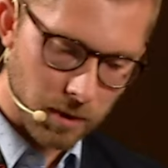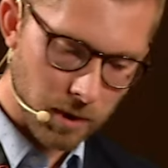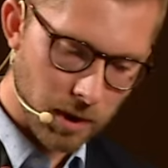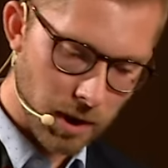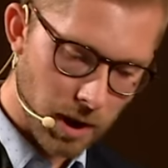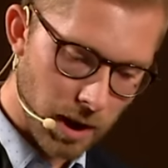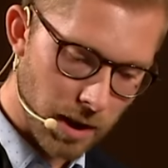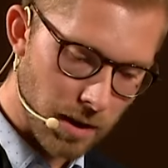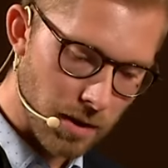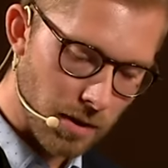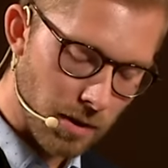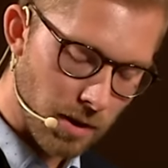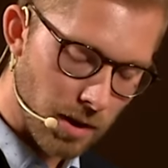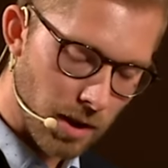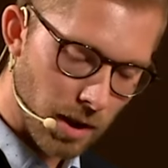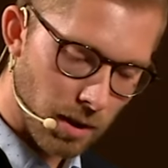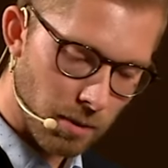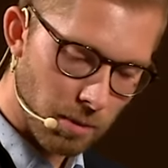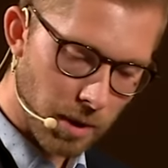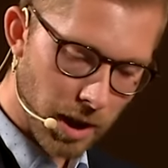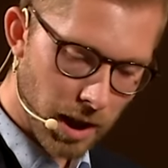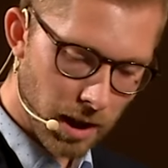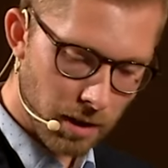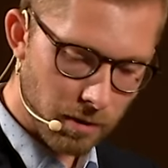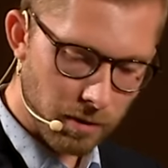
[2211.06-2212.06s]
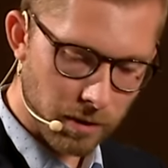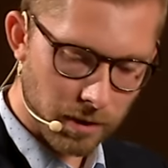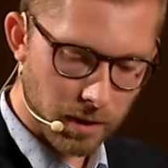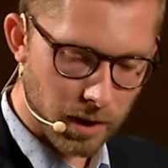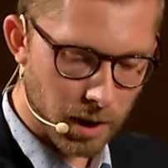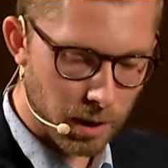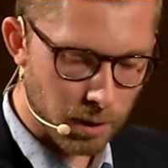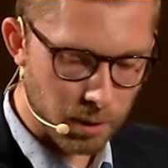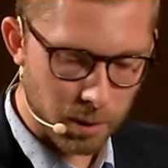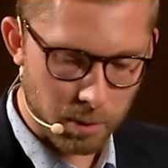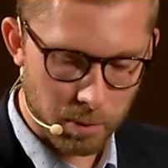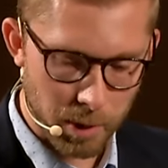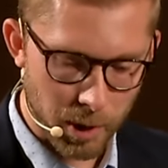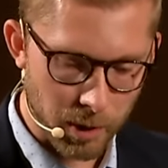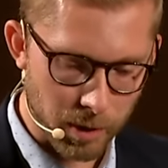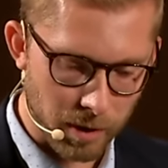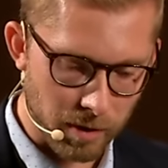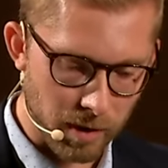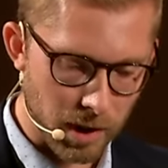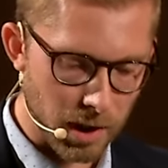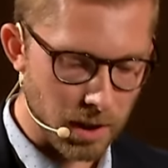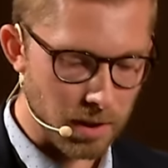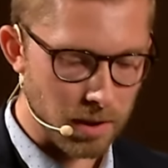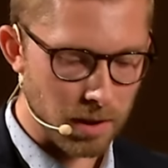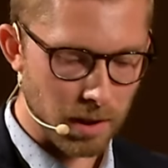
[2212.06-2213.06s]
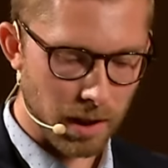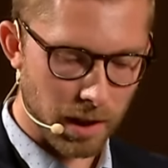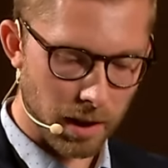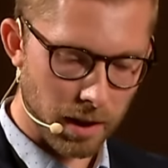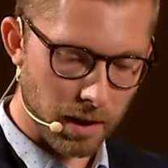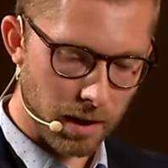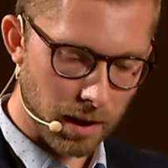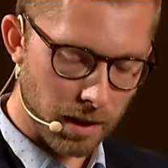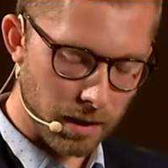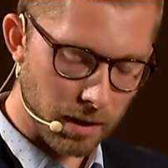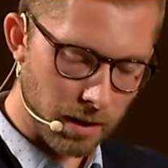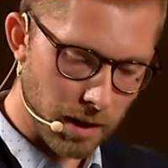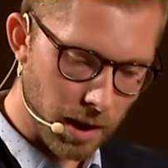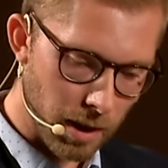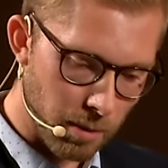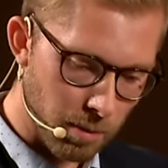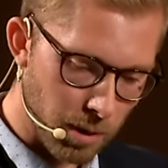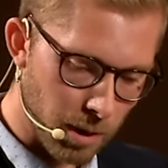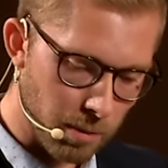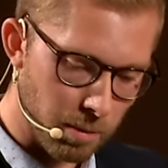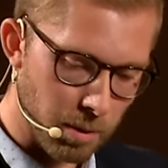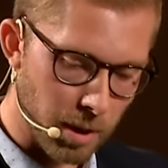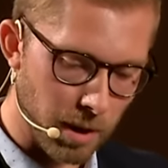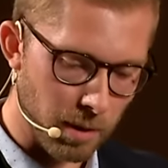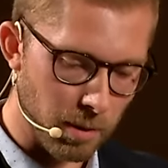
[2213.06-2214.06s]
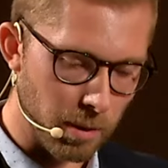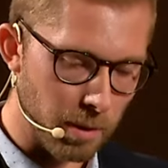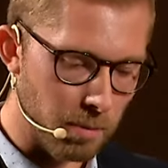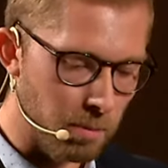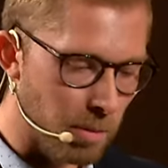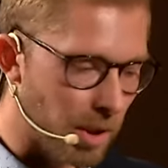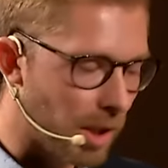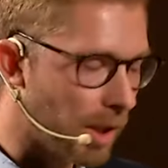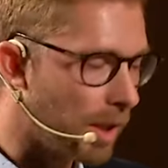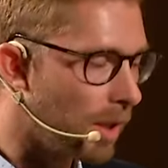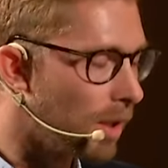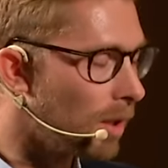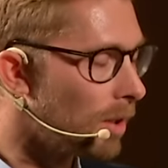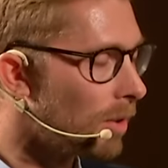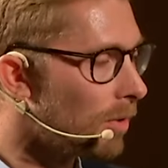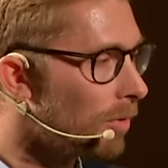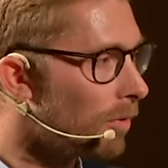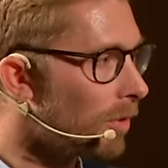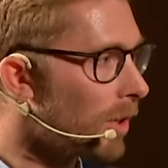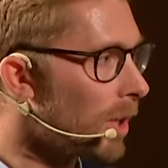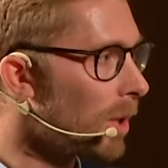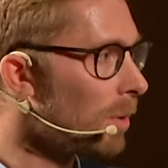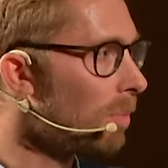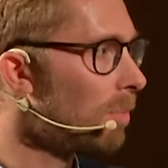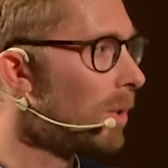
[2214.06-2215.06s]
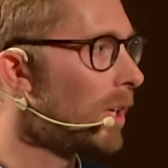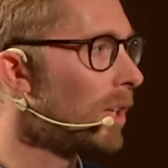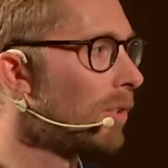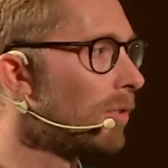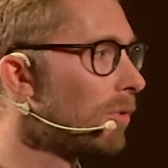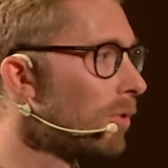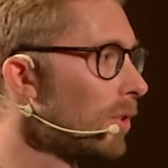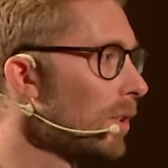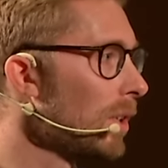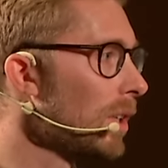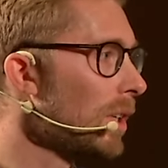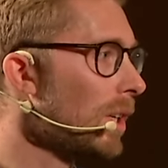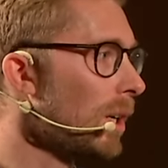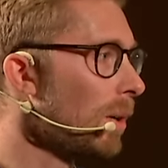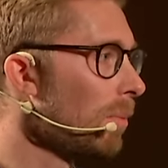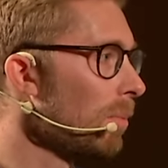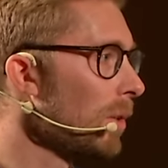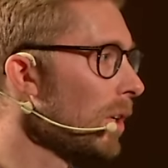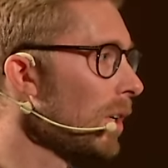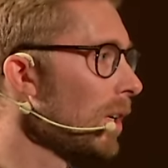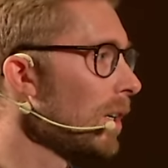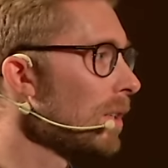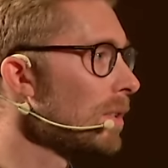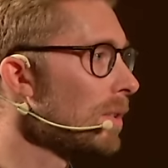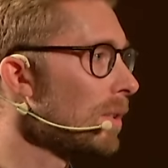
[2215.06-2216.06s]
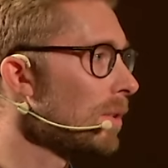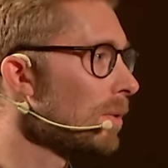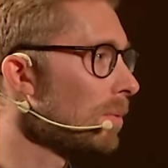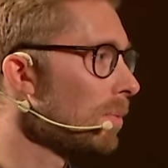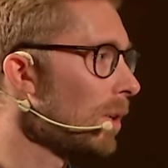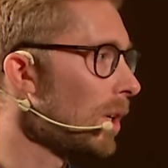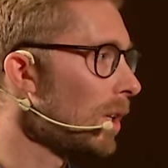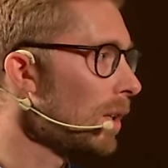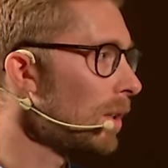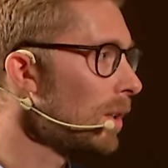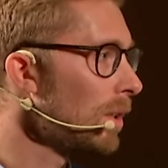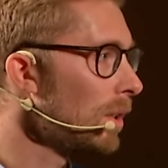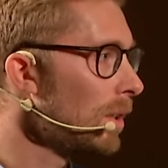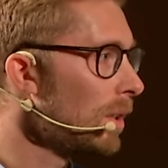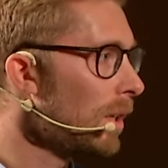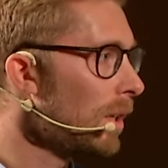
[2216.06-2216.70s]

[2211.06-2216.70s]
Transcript: as you see, we have the automotive industry, and they will probably be very big for the coming years as well.